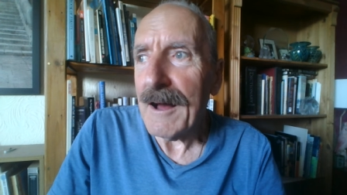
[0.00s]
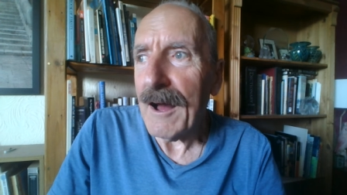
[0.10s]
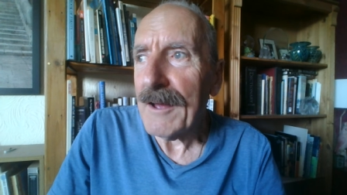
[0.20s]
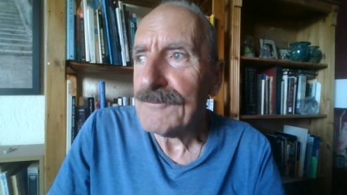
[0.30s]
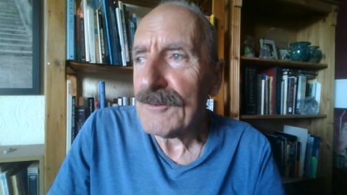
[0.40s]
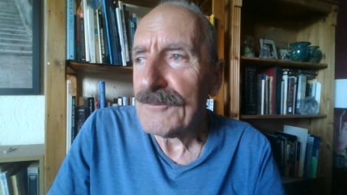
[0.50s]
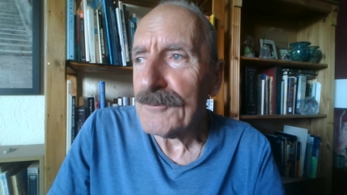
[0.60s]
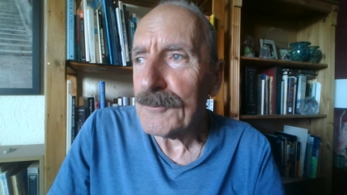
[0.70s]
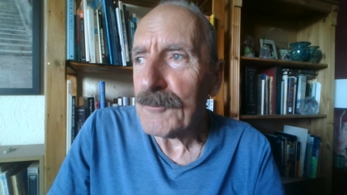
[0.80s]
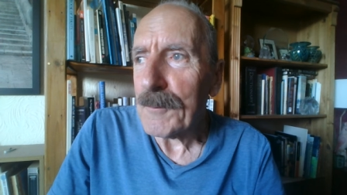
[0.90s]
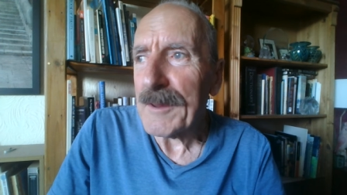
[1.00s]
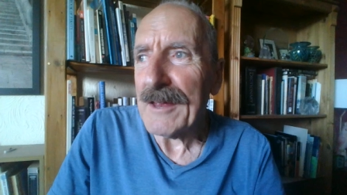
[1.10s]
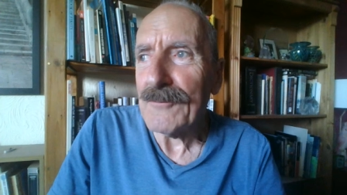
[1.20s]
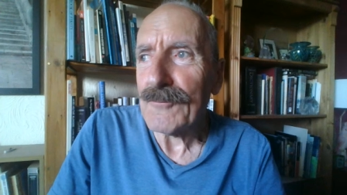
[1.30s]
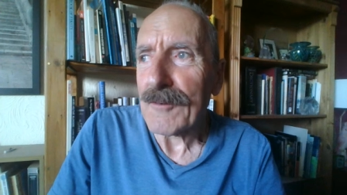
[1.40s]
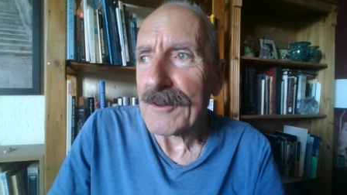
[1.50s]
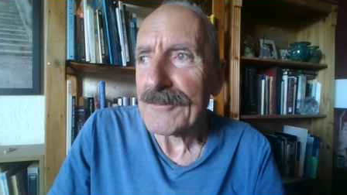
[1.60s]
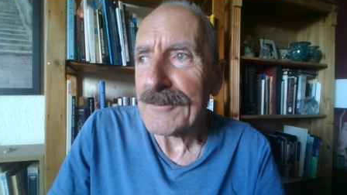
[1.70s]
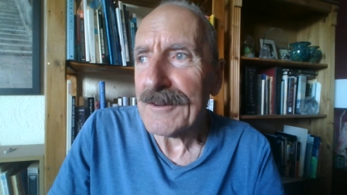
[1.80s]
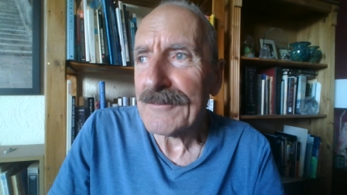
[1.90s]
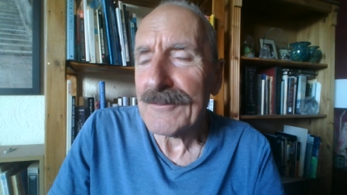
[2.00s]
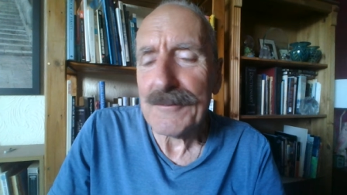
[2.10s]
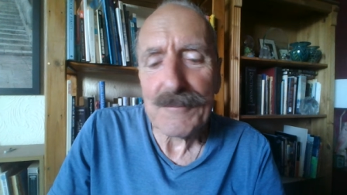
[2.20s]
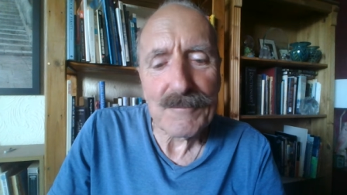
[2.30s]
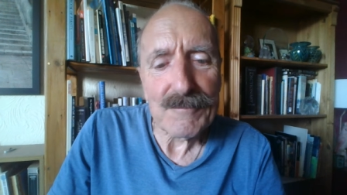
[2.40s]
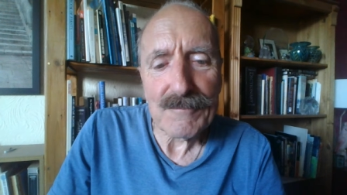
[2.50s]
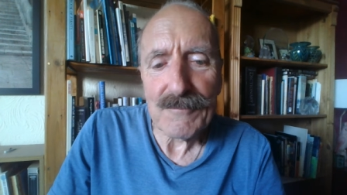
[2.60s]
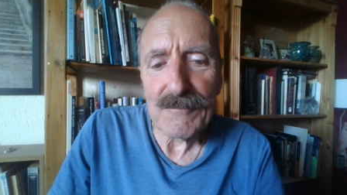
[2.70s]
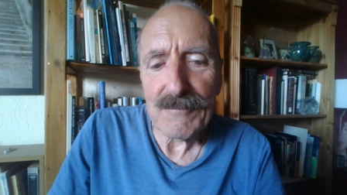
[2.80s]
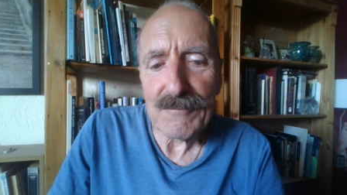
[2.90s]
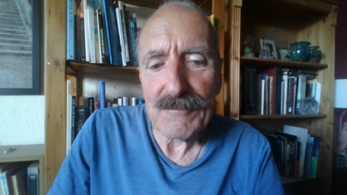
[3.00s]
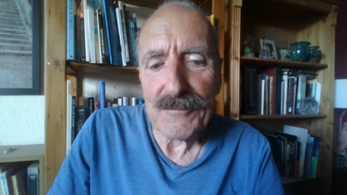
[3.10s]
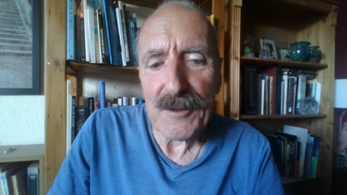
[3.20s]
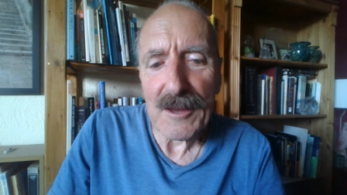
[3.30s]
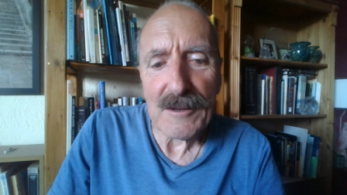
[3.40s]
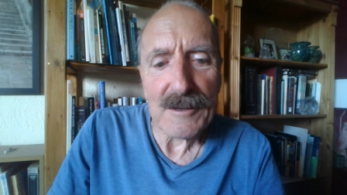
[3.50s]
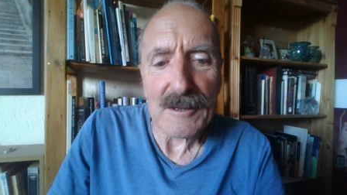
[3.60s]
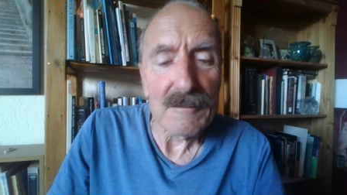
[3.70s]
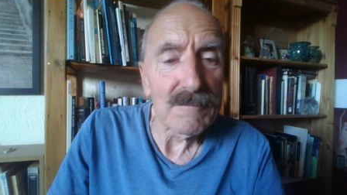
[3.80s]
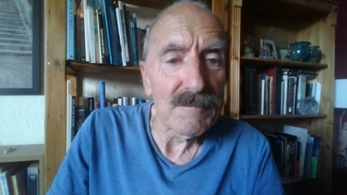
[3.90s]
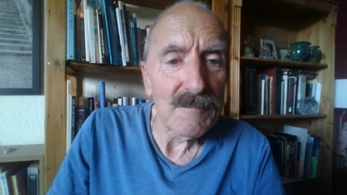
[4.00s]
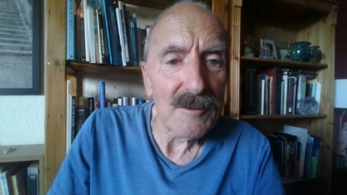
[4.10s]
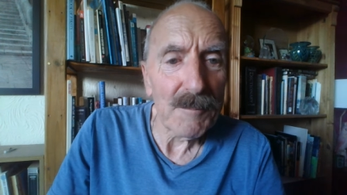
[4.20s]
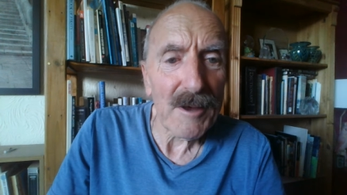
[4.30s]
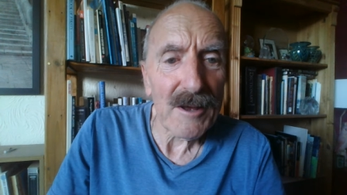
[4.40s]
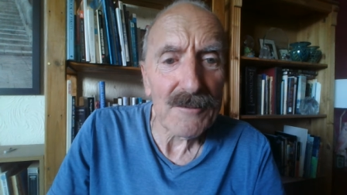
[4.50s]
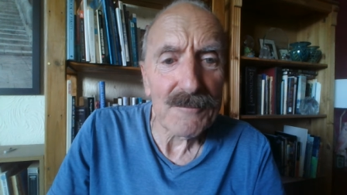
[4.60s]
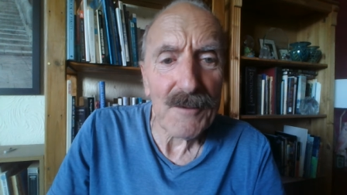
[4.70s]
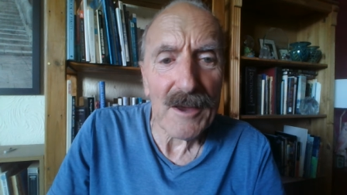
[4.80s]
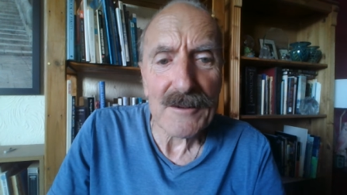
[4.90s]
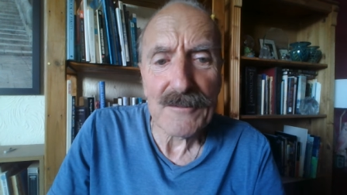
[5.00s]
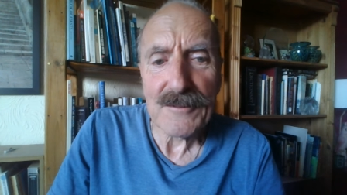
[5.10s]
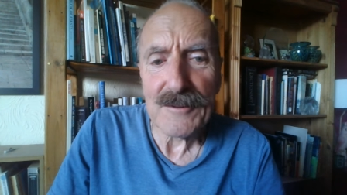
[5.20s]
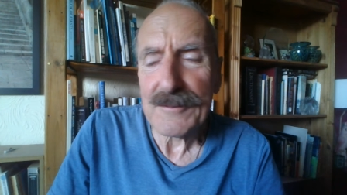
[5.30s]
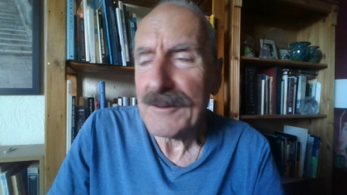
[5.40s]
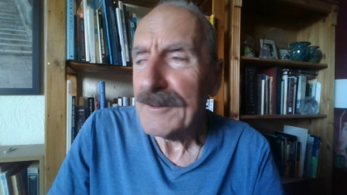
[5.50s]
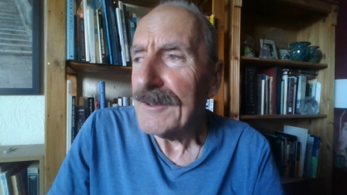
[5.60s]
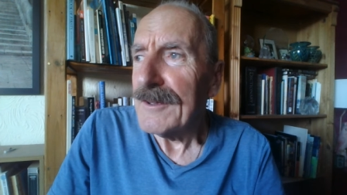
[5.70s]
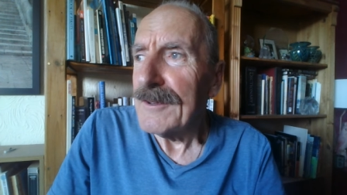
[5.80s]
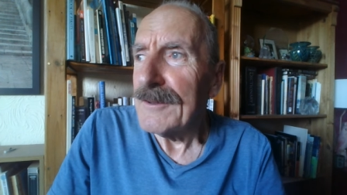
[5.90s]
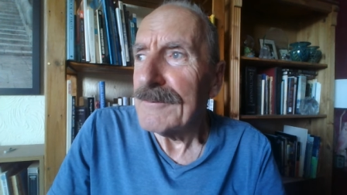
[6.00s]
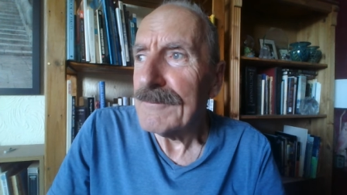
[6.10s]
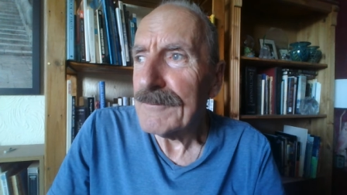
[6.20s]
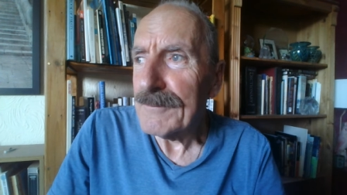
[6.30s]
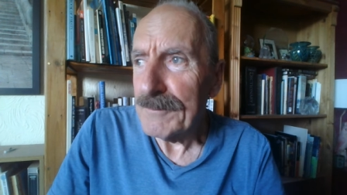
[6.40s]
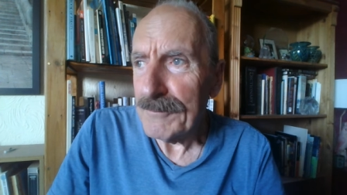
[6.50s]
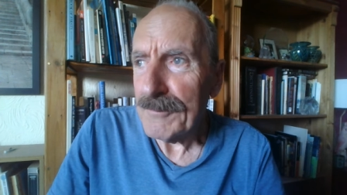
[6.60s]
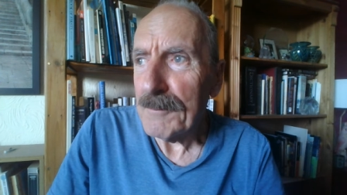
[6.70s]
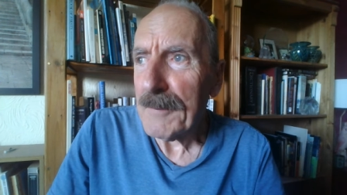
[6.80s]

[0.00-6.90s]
I just thought it would be interesting to think a little about the fact that for